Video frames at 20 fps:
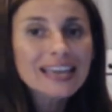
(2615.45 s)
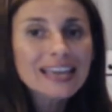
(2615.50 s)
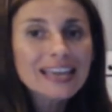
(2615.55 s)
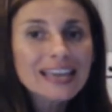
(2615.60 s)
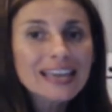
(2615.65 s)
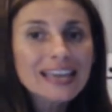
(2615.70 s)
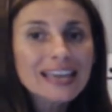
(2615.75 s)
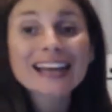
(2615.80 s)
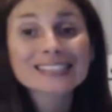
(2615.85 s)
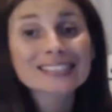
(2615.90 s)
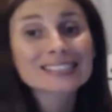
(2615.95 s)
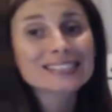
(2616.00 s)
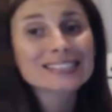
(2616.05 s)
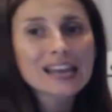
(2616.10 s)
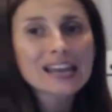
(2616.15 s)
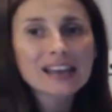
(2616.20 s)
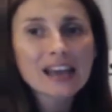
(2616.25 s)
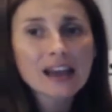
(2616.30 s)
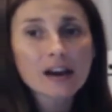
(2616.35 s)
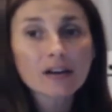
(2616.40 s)
cannot
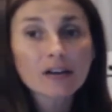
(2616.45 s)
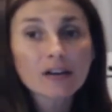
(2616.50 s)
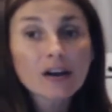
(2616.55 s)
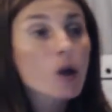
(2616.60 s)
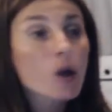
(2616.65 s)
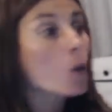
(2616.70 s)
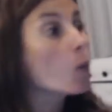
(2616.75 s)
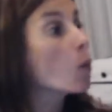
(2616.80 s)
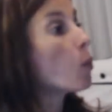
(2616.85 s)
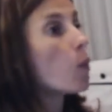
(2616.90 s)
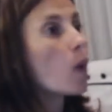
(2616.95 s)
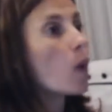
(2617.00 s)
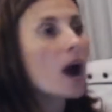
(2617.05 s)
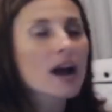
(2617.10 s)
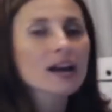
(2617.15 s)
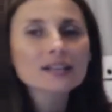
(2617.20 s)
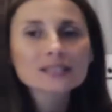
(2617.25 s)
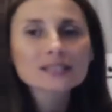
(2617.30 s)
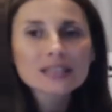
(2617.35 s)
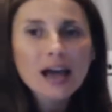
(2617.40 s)
stay there
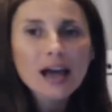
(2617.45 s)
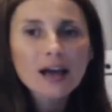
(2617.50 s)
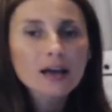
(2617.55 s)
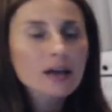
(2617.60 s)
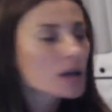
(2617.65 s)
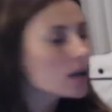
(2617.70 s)
why is that